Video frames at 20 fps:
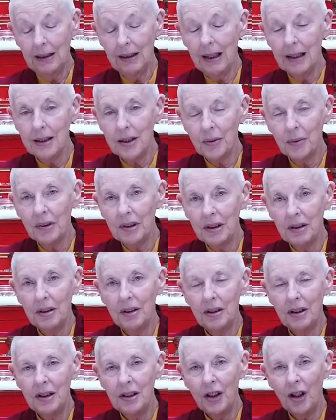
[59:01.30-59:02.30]
That's what
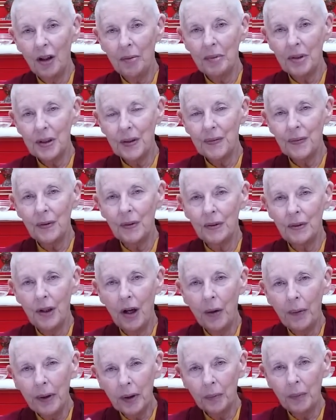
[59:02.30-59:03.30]
the Dharma's for,
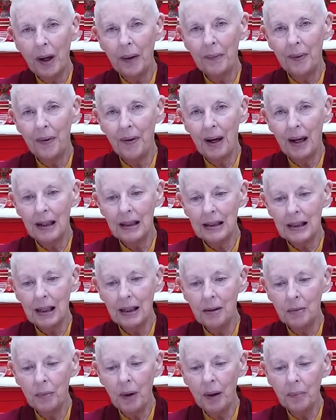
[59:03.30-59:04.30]
knowing where we're at.
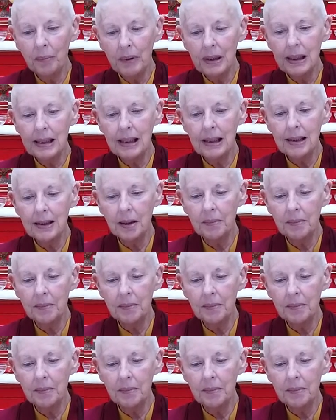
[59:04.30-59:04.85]
And when we see